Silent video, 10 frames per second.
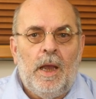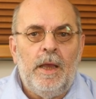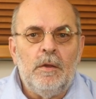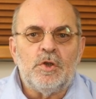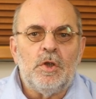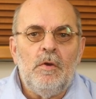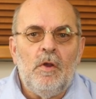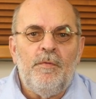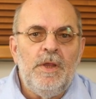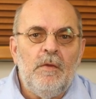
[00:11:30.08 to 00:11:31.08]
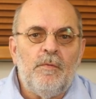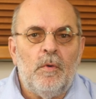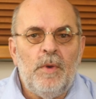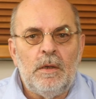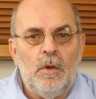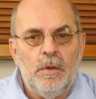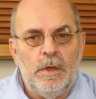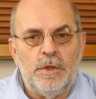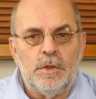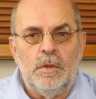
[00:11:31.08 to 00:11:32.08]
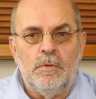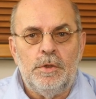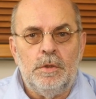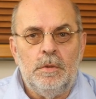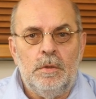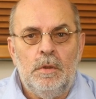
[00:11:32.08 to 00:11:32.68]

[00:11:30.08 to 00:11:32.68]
I also love the infrared learning solution.